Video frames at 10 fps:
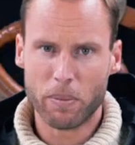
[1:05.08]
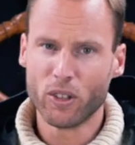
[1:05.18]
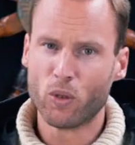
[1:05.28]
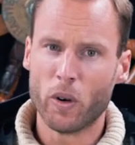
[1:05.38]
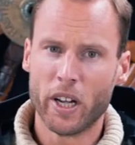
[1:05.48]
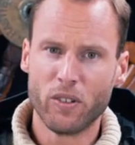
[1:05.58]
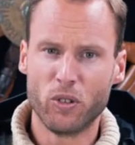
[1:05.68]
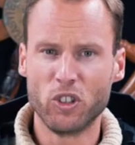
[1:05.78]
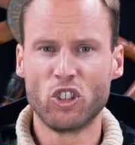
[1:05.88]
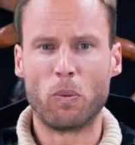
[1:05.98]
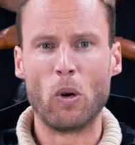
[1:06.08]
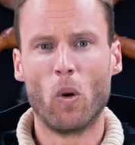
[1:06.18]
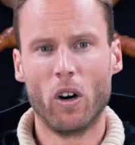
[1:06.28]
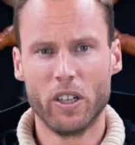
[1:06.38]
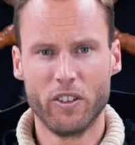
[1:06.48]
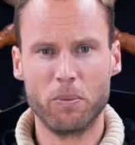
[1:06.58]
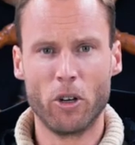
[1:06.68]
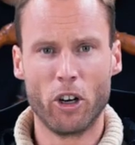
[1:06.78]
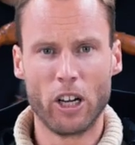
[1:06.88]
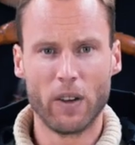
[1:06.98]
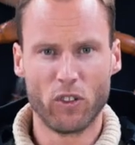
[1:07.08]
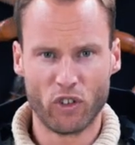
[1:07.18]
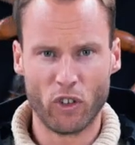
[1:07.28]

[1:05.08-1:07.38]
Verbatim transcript: Best way to explore the bird life of